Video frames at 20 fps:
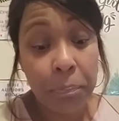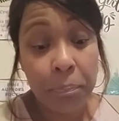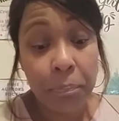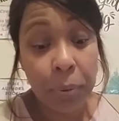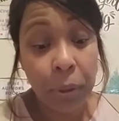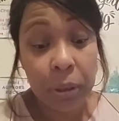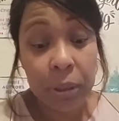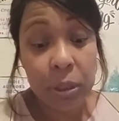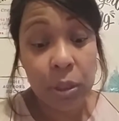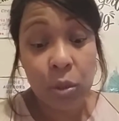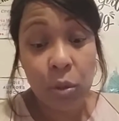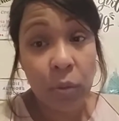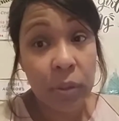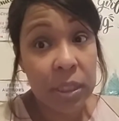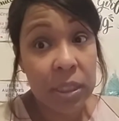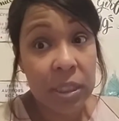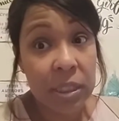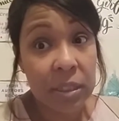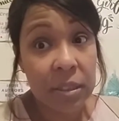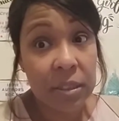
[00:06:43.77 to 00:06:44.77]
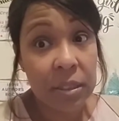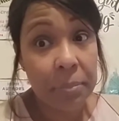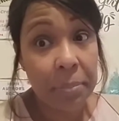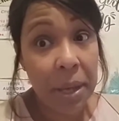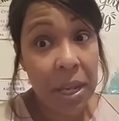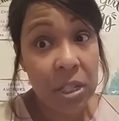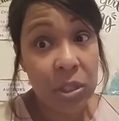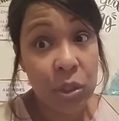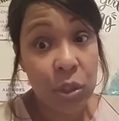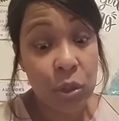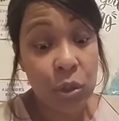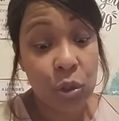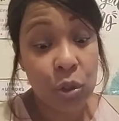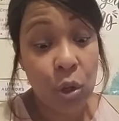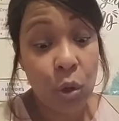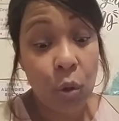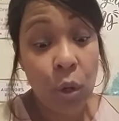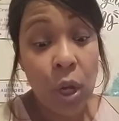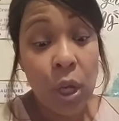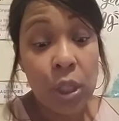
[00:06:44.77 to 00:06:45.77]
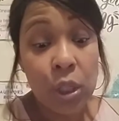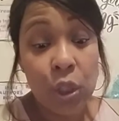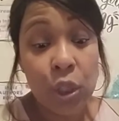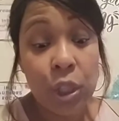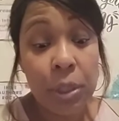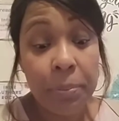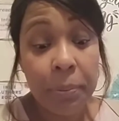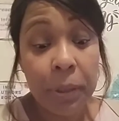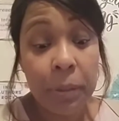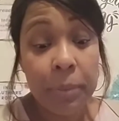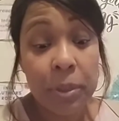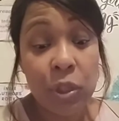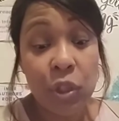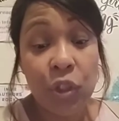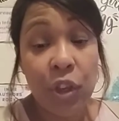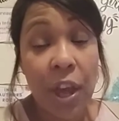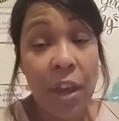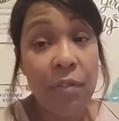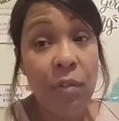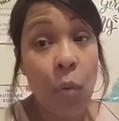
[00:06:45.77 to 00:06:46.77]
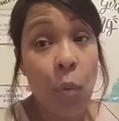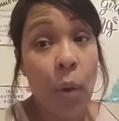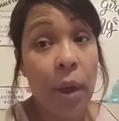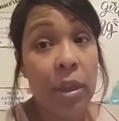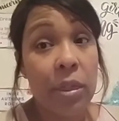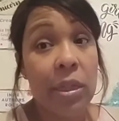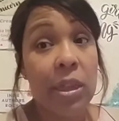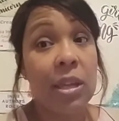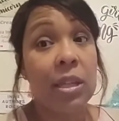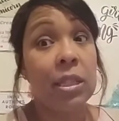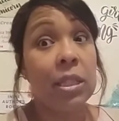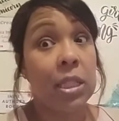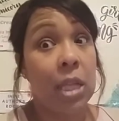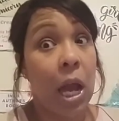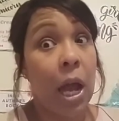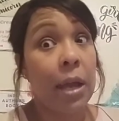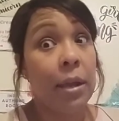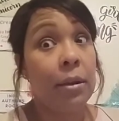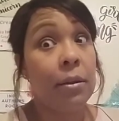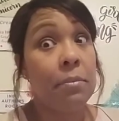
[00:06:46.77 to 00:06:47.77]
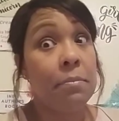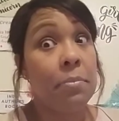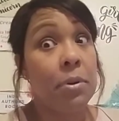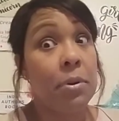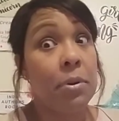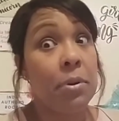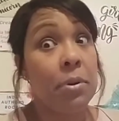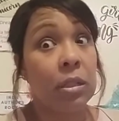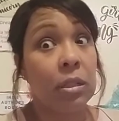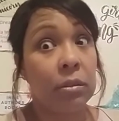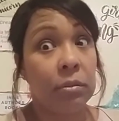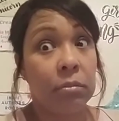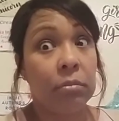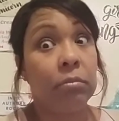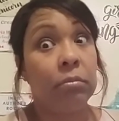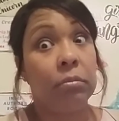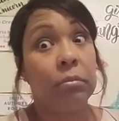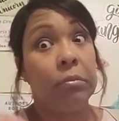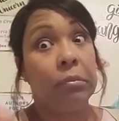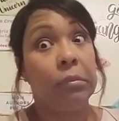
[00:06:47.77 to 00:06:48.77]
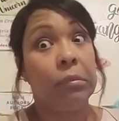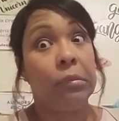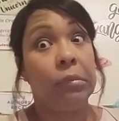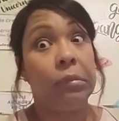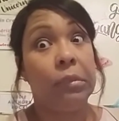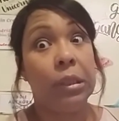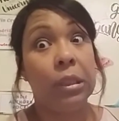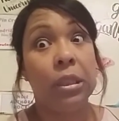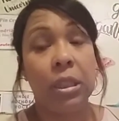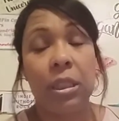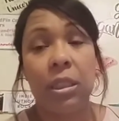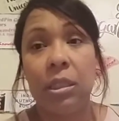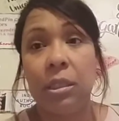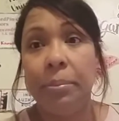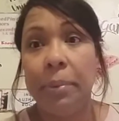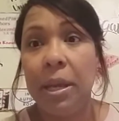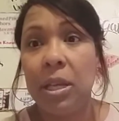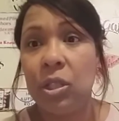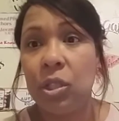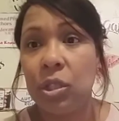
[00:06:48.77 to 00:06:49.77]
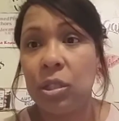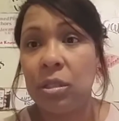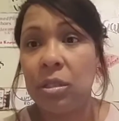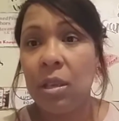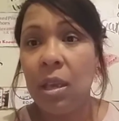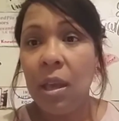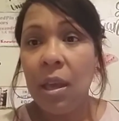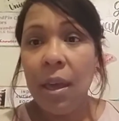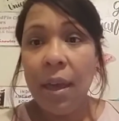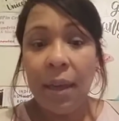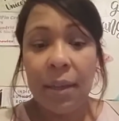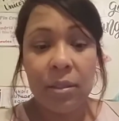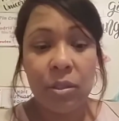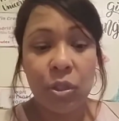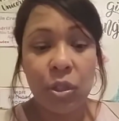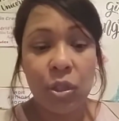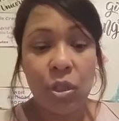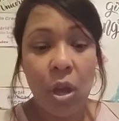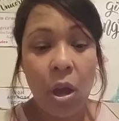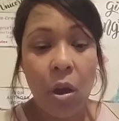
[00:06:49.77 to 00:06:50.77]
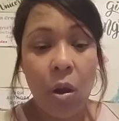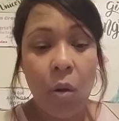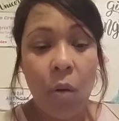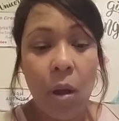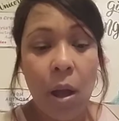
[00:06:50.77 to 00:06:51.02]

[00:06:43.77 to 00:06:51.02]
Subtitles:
book is only 60 pages. So she pretty much gave away the entire book, the 60 pages. And so